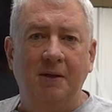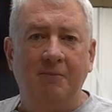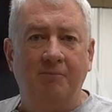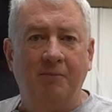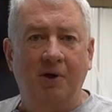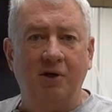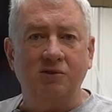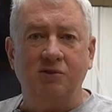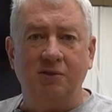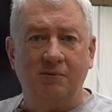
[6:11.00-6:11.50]

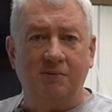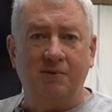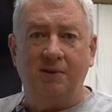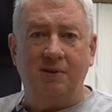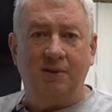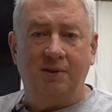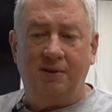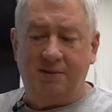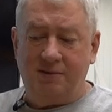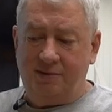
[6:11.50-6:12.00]
Mostly
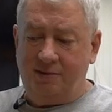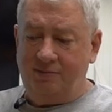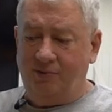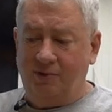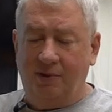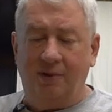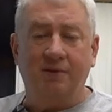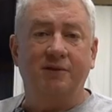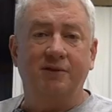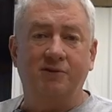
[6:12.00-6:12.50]
because,
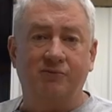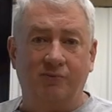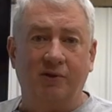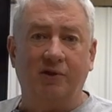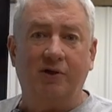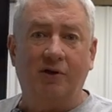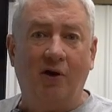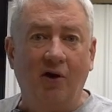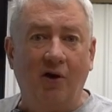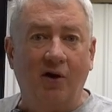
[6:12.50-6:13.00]
well, it's
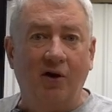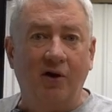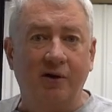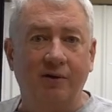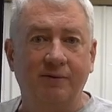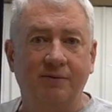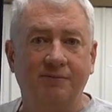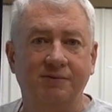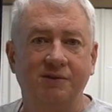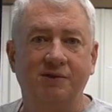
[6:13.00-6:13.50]
really hard.
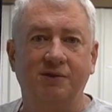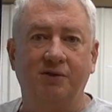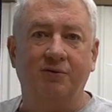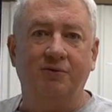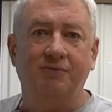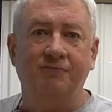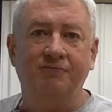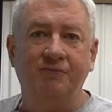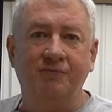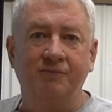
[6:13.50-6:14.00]

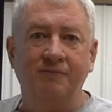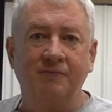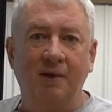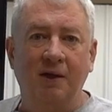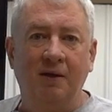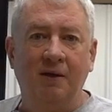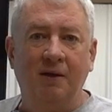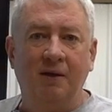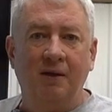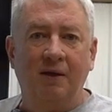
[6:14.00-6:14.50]
So
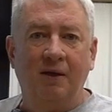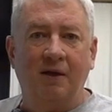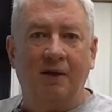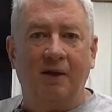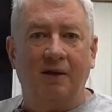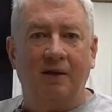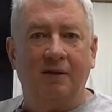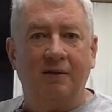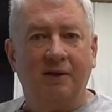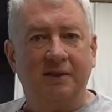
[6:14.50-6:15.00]

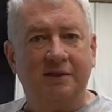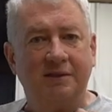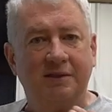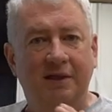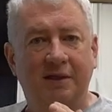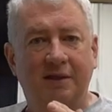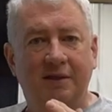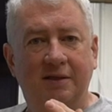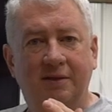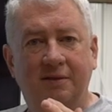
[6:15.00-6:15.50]
let's
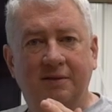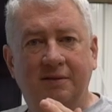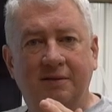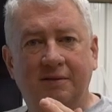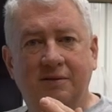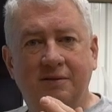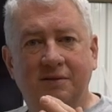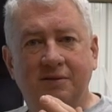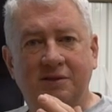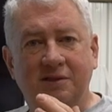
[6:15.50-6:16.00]
get a
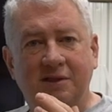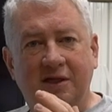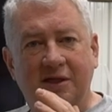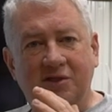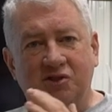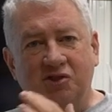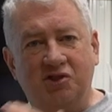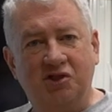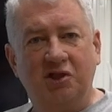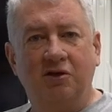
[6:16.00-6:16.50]
set a
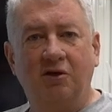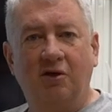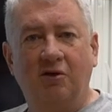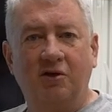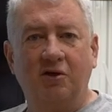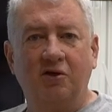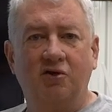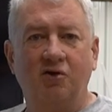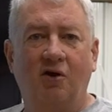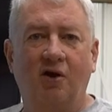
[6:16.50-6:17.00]
G
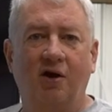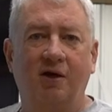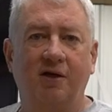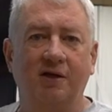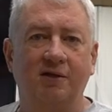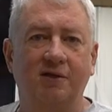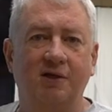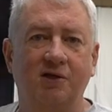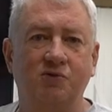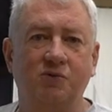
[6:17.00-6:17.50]
loading
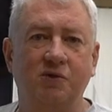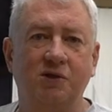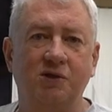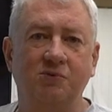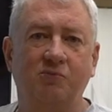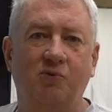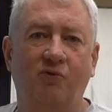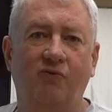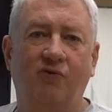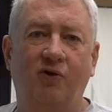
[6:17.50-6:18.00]
target that's
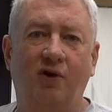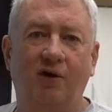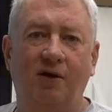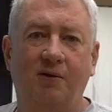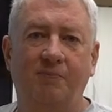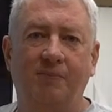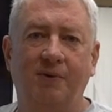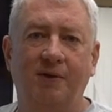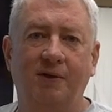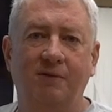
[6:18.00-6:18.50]
reasonable for our
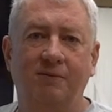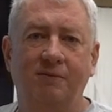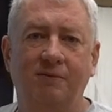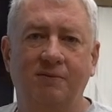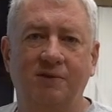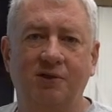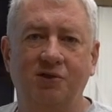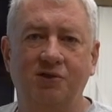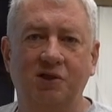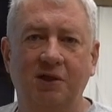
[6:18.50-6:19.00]
airplane.
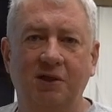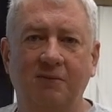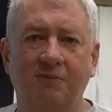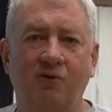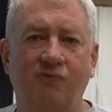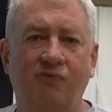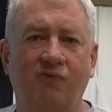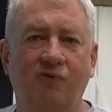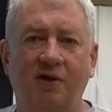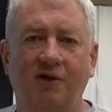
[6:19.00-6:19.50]
The G
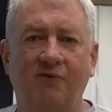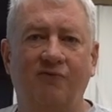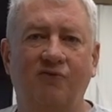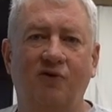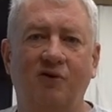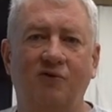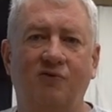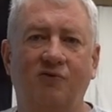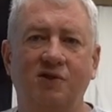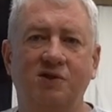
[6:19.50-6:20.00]
limit for an
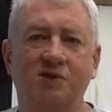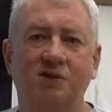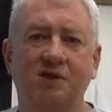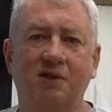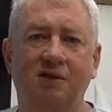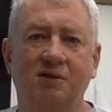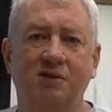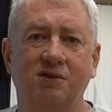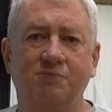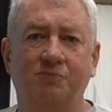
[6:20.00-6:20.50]

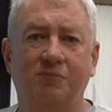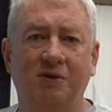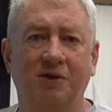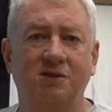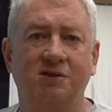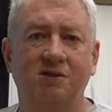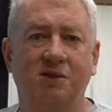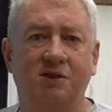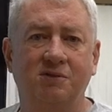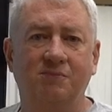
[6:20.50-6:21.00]
F-33C is
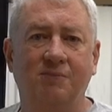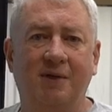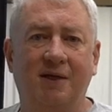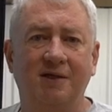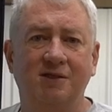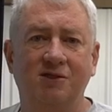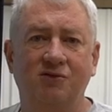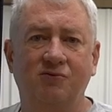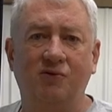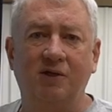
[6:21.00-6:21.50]
+6,
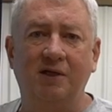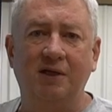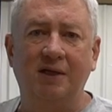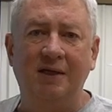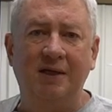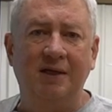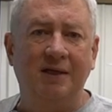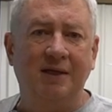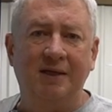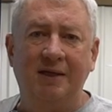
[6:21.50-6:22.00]
-3.
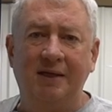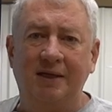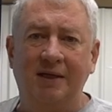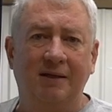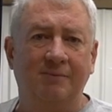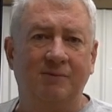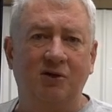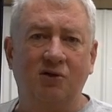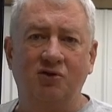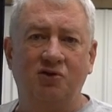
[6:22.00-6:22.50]
And
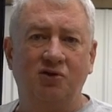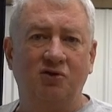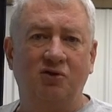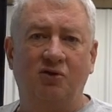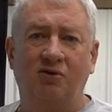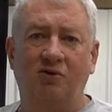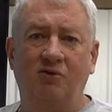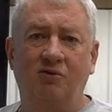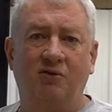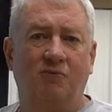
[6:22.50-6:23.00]
let me
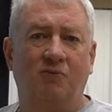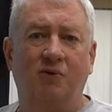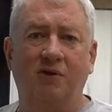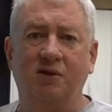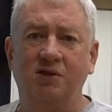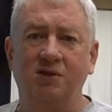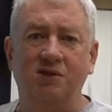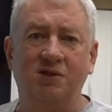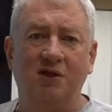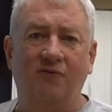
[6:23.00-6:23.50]
assure you that we're
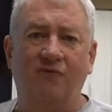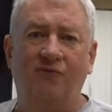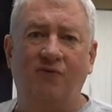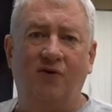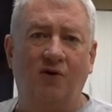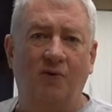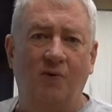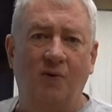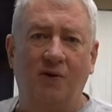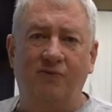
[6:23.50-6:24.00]
gonna stay
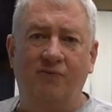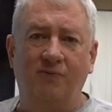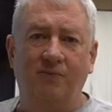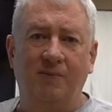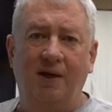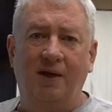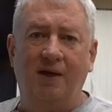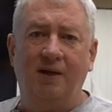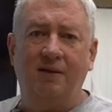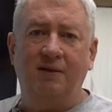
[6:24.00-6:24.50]
far away from
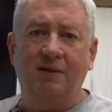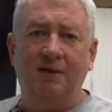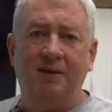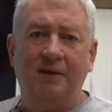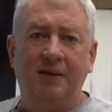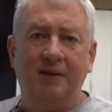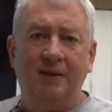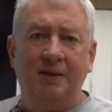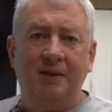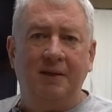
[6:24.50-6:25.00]
that.
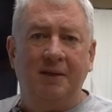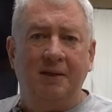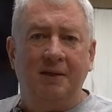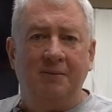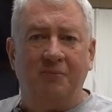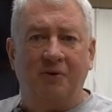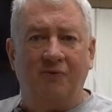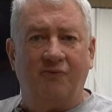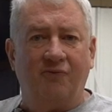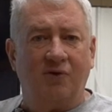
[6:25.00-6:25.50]

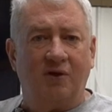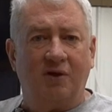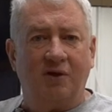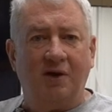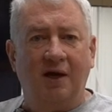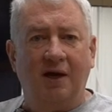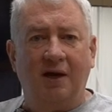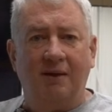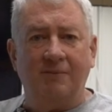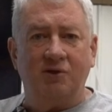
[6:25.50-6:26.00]
But for the
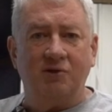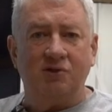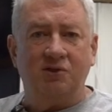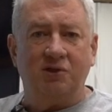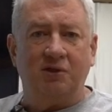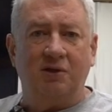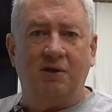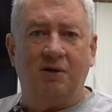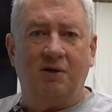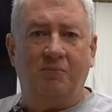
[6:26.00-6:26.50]
common
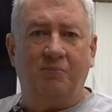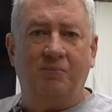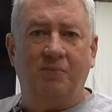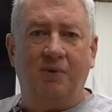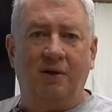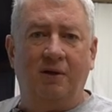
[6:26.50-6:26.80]
GA